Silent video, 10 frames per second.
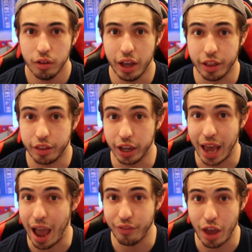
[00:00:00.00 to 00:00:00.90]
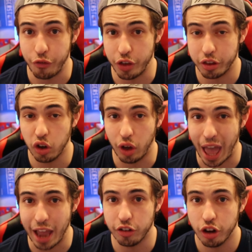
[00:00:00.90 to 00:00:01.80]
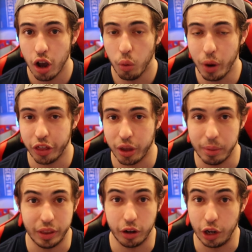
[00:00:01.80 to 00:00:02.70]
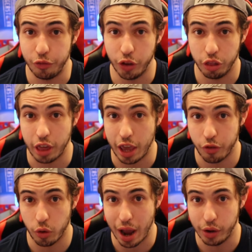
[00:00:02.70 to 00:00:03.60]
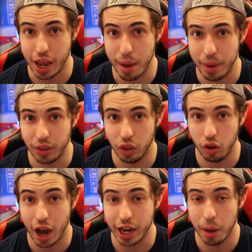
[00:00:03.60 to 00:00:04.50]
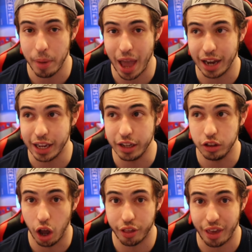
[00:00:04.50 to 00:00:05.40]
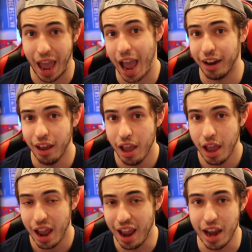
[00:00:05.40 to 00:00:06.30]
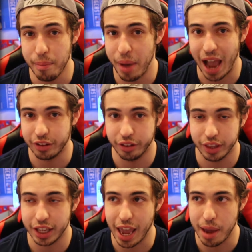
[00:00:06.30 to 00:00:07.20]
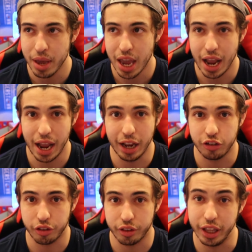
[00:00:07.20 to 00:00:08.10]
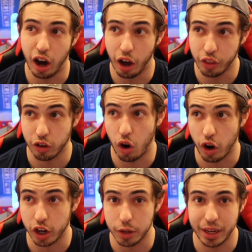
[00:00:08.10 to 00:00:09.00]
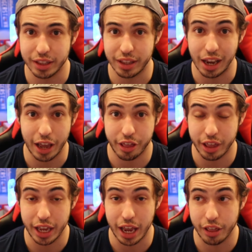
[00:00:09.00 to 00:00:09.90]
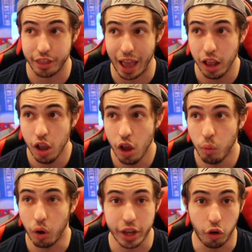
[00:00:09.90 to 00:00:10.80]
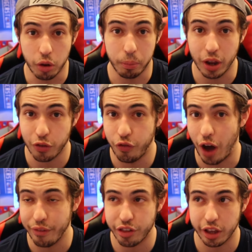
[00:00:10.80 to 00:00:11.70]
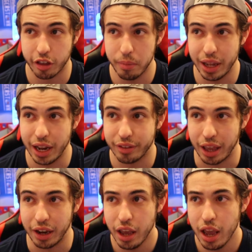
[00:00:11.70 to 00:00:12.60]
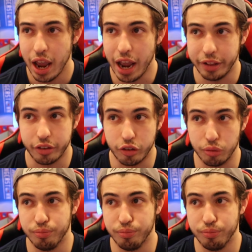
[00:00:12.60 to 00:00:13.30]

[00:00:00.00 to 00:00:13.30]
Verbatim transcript: is going to have that physical edge with him, and they're going to feel safe around him in the lineup, and he does add an impact to the game it just the other argument that I see is that well he only plays 5 6 minutes and it's